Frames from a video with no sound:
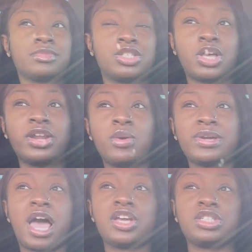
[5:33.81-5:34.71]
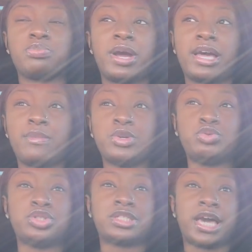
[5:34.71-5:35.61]
So then when y'all just break up, you
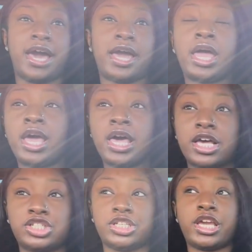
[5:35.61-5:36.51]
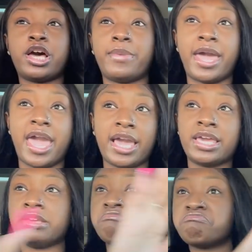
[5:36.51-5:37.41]
just got a Chanel
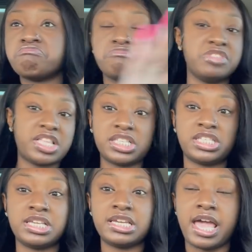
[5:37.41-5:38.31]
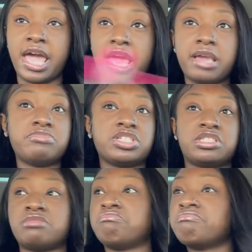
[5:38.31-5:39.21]
bag, nothing to your name, just,
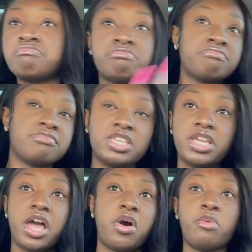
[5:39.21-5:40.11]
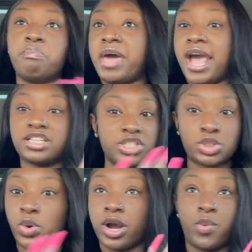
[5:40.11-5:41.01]
you know, back to
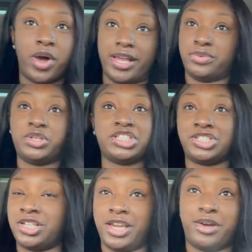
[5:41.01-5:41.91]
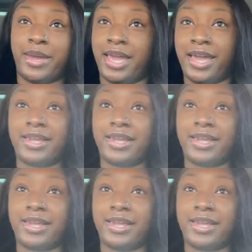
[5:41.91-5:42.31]
square one with your Chanel bag.